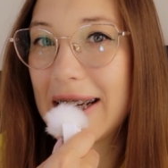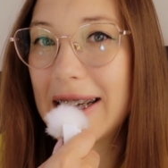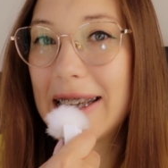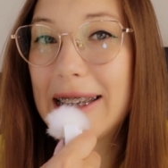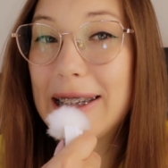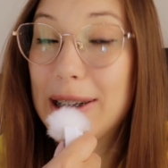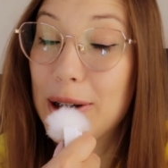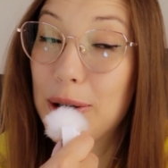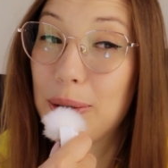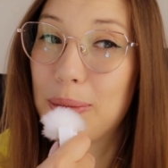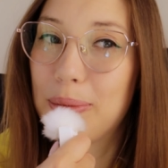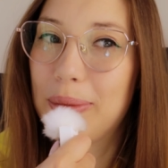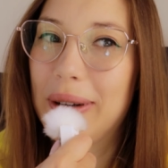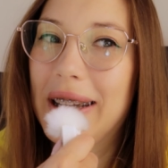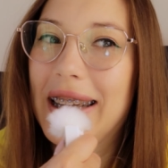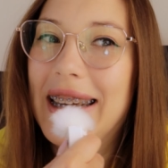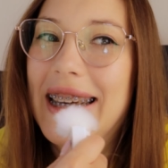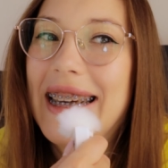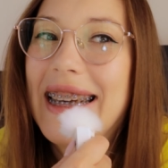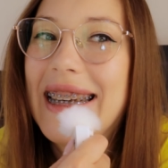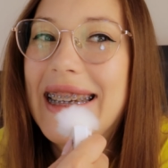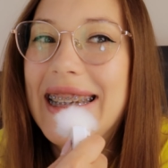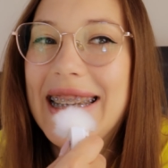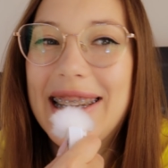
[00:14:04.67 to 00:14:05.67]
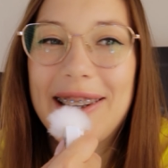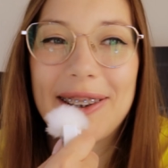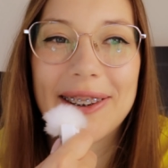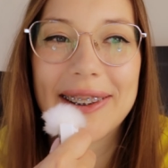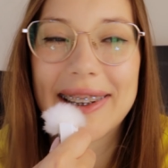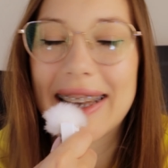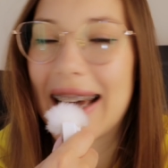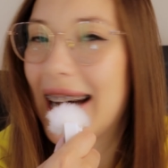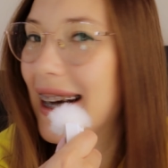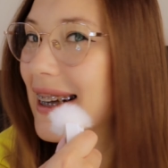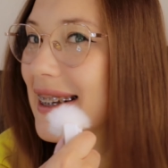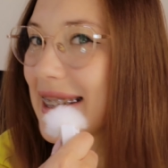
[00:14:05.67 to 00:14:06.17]
so please
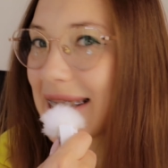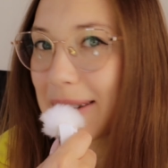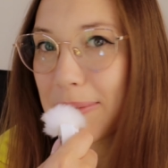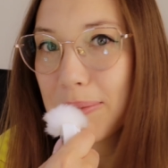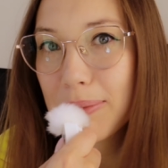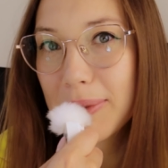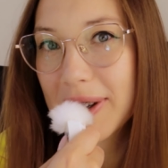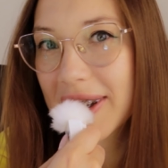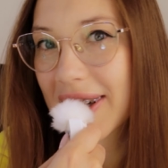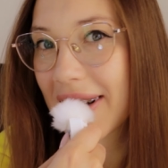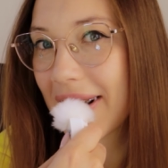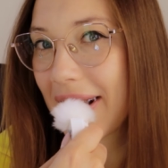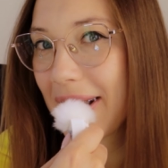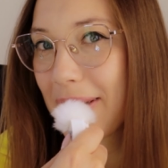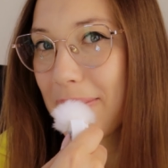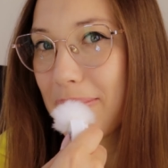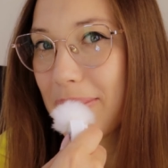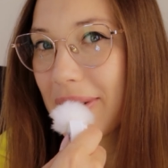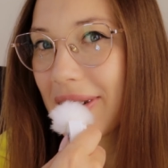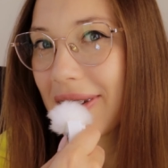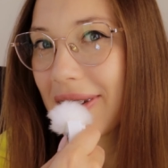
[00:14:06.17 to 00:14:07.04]
don't unsubscribe.